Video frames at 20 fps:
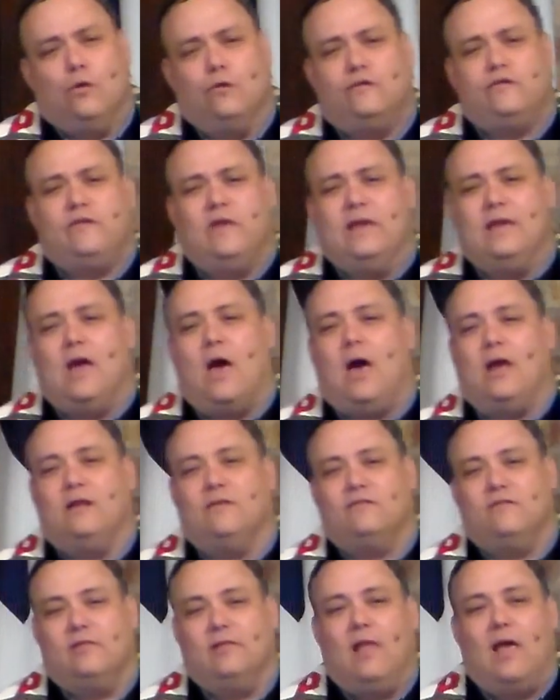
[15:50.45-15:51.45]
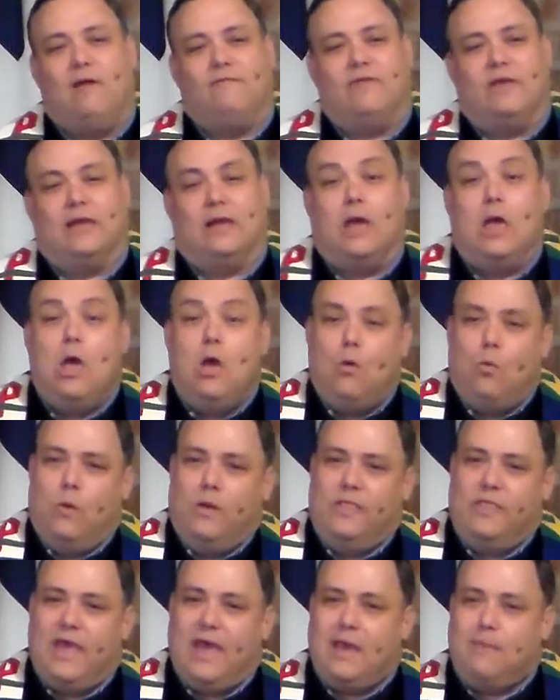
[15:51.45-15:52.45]
who see God as loving,
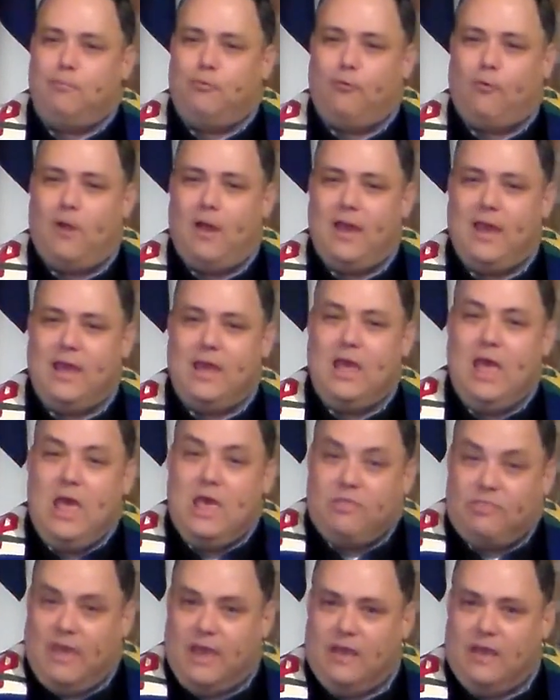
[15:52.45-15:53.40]
when they pray,